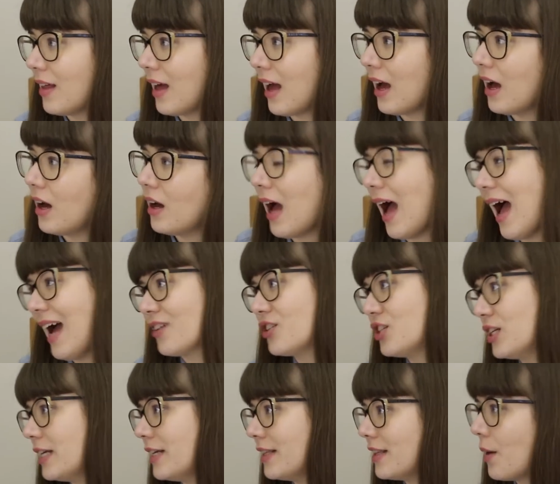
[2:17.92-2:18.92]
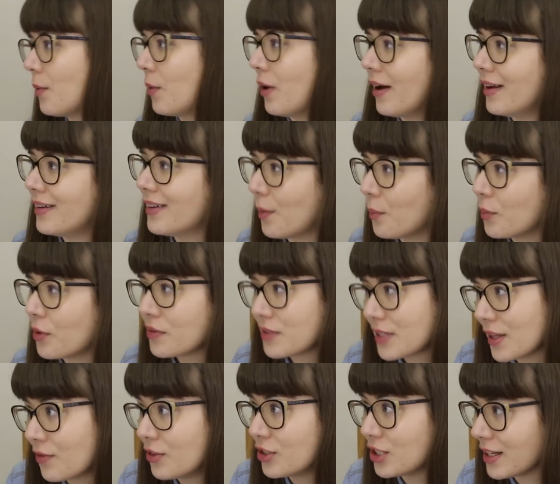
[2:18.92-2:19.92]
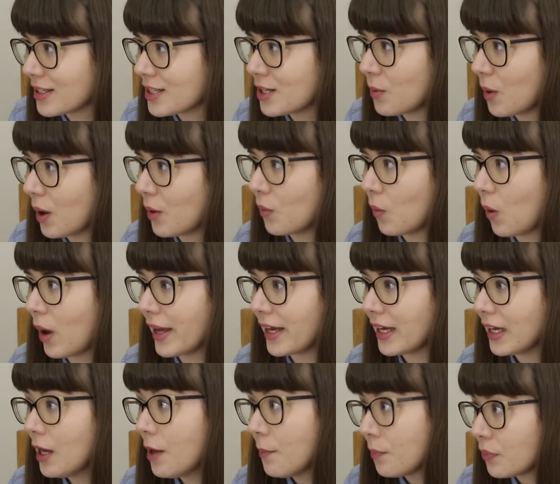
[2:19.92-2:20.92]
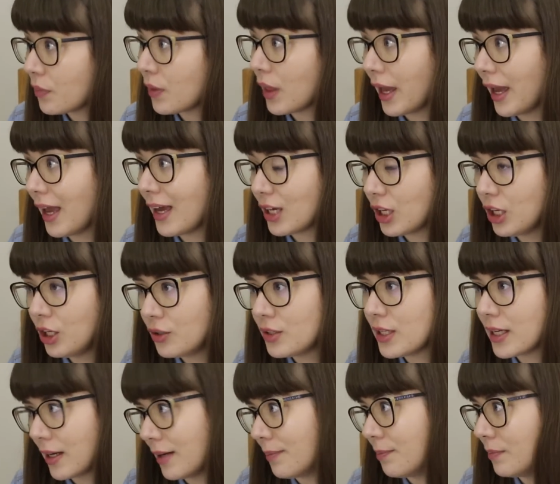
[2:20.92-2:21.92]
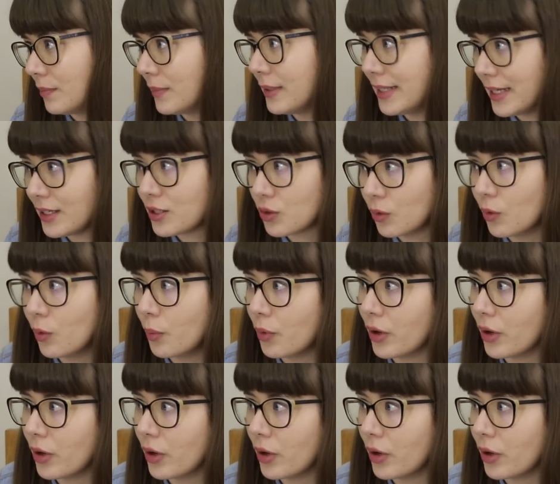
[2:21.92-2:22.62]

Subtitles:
Actually, there were a number of suffragettes who weren't white, including a literal